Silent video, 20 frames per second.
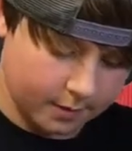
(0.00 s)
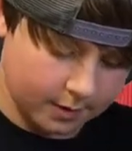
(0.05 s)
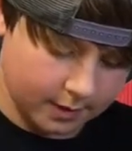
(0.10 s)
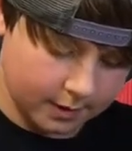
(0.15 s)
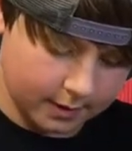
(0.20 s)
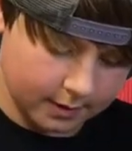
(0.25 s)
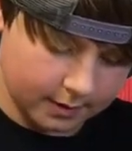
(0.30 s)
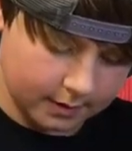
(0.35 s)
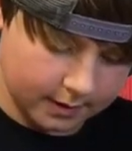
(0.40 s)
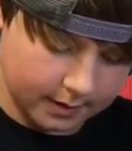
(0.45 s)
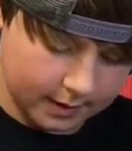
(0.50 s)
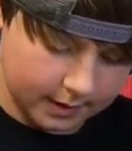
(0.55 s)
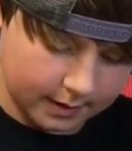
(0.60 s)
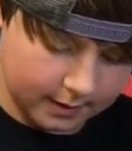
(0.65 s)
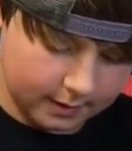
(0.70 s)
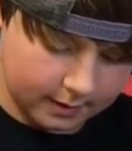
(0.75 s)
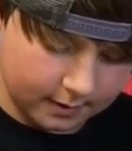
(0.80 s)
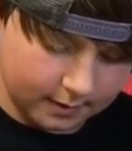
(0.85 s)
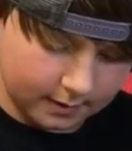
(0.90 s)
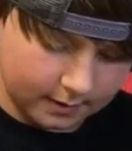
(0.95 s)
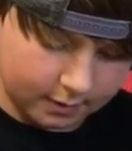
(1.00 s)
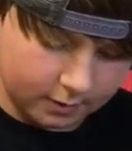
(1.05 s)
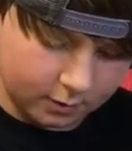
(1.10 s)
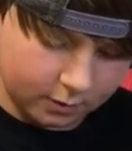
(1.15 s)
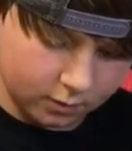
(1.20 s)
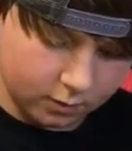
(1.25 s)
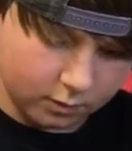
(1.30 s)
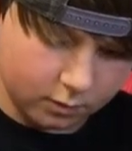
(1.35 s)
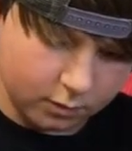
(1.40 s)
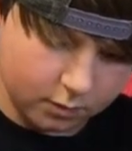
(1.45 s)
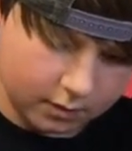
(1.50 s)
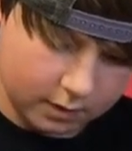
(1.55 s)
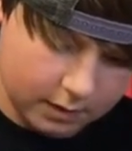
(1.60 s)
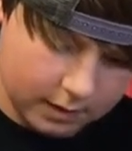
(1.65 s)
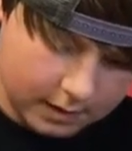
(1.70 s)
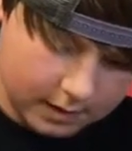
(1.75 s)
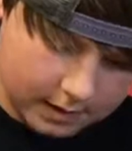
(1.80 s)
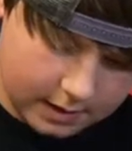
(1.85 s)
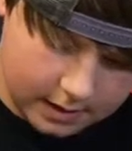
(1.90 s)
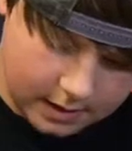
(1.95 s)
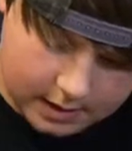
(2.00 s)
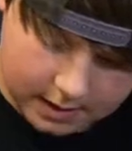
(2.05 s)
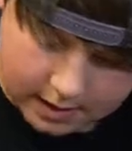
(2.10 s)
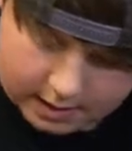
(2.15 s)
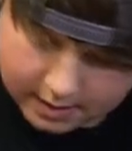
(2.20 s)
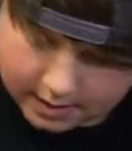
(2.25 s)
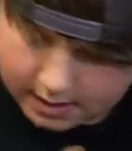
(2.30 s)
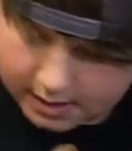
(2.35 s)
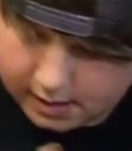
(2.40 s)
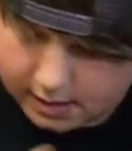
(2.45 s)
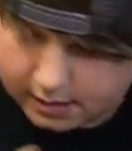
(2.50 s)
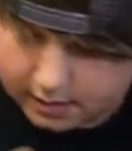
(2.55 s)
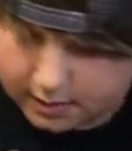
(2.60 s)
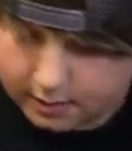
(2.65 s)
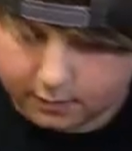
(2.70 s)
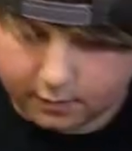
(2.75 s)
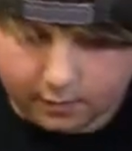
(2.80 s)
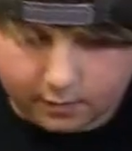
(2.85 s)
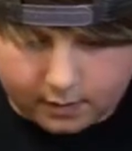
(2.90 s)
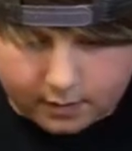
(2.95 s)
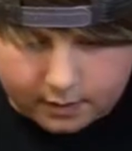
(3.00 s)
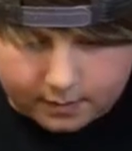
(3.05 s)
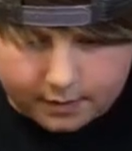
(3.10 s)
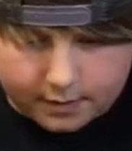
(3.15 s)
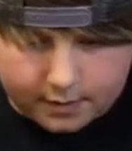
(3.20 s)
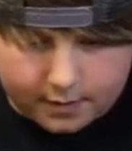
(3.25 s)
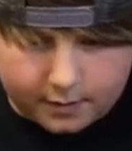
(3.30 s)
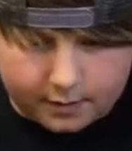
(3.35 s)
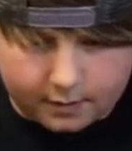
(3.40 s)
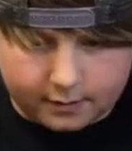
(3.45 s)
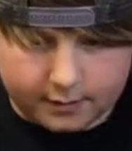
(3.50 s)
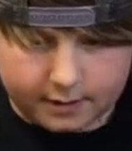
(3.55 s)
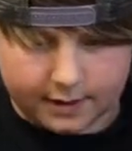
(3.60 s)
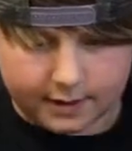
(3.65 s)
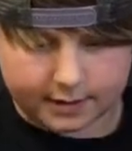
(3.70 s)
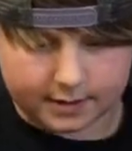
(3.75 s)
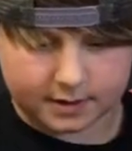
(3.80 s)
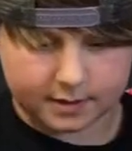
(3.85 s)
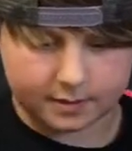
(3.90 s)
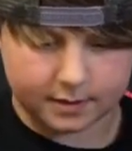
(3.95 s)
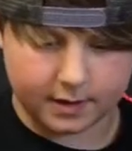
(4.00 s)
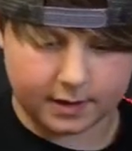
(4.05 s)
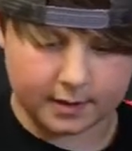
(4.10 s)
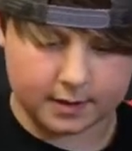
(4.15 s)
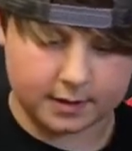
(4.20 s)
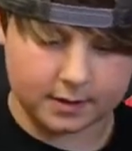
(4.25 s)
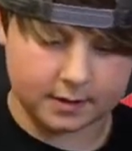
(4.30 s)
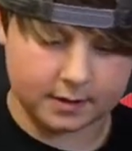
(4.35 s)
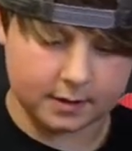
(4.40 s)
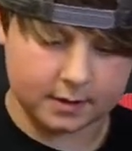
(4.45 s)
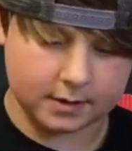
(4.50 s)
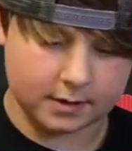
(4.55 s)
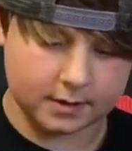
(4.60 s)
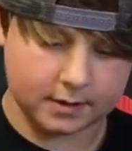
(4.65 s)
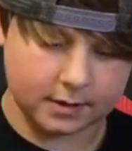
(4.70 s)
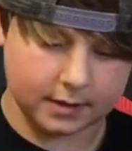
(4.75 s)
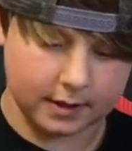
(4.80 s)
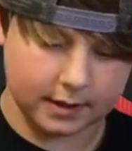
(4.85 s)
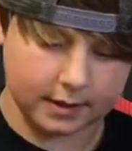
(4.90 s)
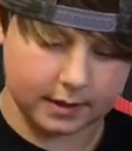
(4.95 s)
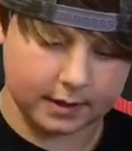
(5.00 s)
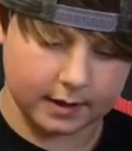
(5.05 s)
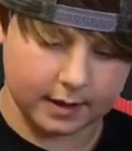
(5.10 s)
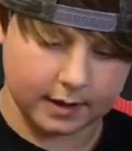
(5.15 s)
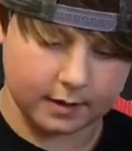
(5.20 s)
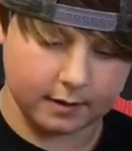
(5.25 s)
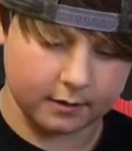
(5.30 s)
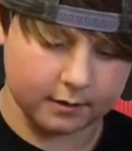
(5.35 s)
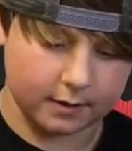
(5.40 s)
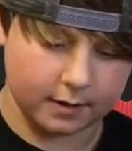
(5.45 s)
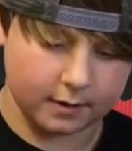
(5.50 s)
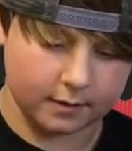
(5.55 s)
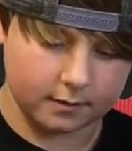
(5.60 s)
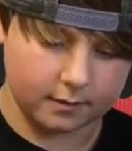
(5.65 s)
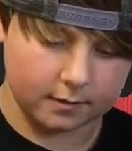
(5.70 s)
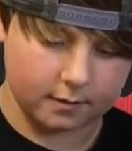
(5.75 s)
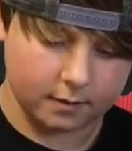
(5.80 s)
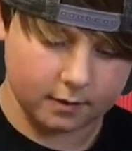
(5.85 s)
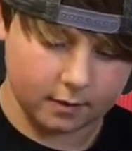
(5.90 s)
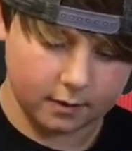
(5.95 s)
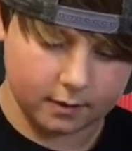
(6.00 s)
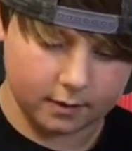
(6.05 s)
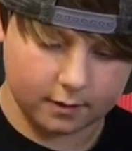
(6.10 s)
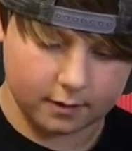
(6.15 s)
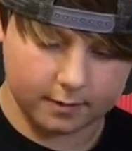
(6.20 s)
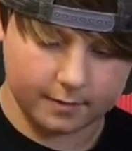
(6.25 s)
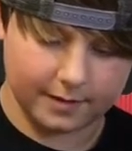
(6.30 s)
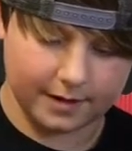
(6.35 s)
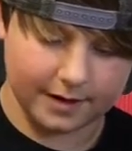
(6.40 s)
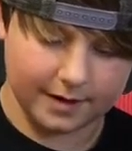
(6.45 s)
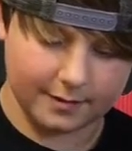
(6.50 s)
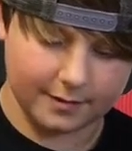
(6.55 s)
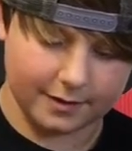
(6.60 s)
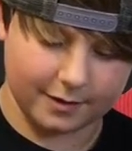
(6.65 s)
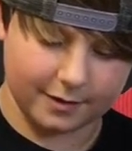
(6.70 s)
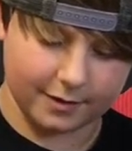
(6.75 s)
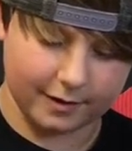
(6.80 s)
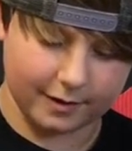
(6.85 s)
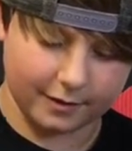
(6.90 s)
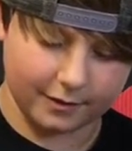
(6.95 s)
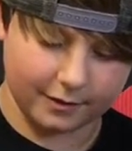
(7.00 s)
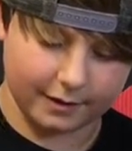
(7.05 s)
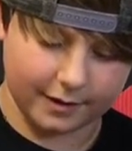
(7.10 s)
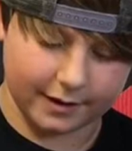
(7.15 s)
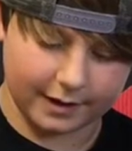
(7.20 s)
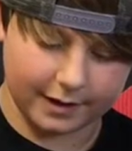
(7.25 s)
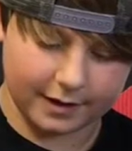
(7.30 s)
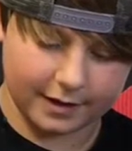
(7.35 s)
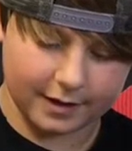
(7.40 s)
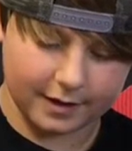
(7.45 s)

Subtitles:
put it on, then we want to put it on the next piece, slide that around. Oh man, I'm hungry already.